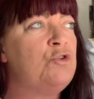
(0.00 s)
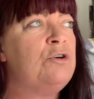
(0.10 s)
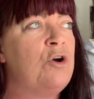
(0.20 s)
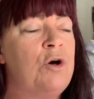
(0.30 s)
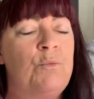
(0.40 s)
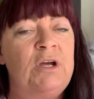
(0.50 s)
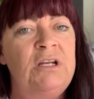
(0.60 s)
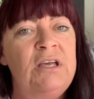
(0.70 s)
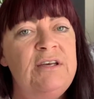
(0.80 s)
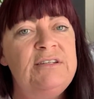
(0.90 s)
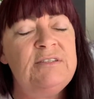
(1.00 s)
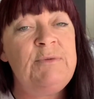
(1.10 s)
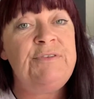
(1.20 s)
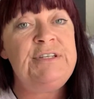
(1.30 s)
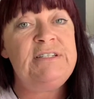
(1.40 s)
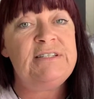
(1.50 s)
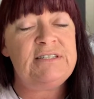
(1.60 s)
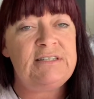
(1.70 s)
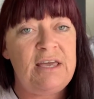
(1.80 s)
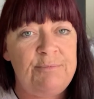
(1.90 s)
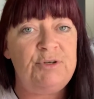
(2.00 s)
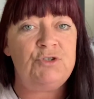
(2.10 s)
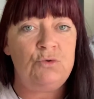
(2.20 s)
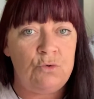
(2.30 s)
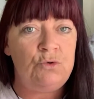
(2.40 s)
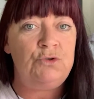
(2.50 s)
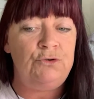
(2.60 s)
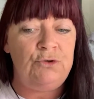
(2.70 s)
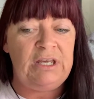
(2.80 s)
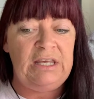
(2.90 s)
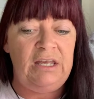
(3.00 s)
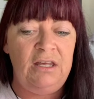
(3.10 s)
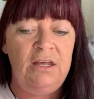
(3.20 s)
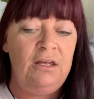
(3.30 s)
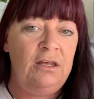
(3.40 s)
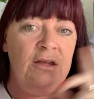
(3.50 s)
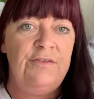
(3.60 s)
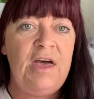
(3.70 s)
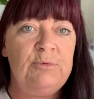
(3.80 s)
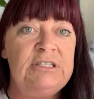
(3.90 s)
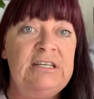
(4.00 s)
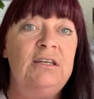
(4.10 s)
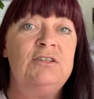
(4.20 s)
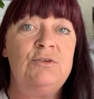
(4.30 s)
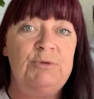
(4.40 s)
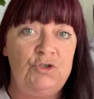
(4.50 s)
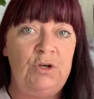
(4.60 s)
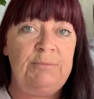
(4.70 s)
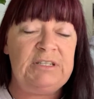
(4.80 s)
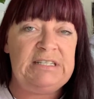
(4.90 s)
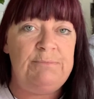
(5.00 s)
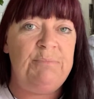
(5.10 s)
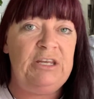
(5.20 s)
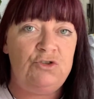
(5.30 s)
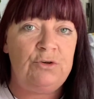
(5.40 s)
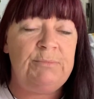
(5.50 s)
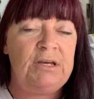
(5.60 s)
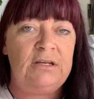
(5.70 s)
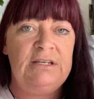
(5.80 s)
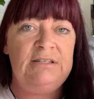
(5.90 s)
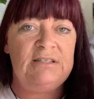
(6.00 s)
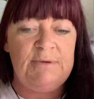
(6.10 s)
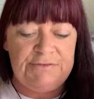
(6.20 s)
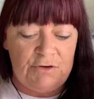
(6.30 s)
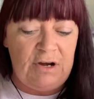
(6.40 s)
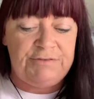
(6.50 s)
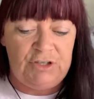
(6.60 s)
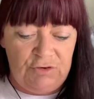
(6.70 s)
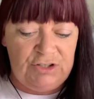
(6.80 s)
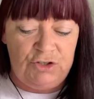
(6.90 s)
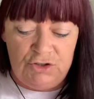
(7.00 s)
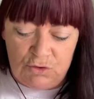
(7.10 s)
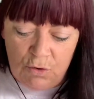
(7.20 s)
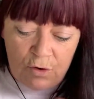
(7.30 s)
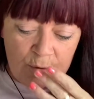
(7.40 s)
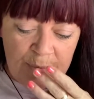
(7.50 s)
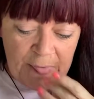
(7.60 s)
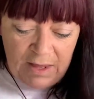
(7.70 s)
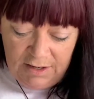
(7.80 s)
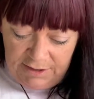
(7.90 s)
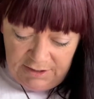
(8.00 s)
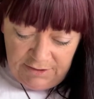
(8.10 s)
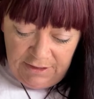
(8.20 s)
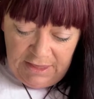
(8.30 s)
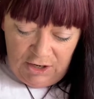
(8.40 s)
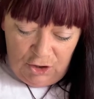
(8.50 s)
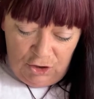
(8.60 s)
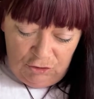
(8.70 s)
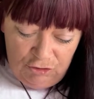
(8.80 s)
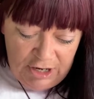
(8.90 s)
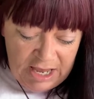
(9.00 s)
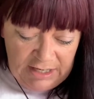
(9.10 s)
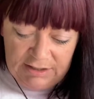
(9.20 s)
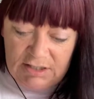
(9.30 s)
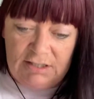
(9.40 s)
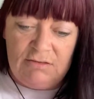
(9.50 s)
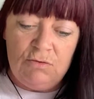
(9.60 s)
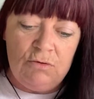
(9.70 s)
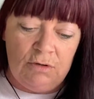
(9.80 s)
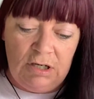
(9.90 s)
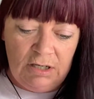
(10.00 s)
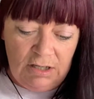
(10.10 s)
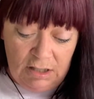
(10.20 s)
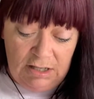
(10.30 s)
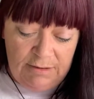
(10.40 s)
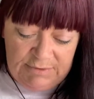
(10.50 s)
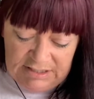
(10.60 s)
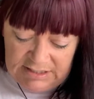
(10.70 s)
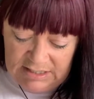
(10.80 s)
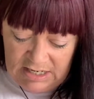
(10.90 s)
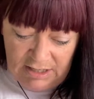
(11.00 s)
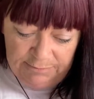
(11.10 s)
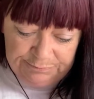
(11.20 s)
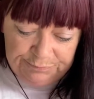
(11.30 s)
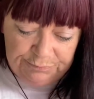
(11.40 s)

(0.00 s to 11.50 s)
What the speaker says: at the size of this. So it's A5 inside. There's no comments coming up or questions. That's fine. It's A5 inside, so I'll switch around in a wee second. I just want to check my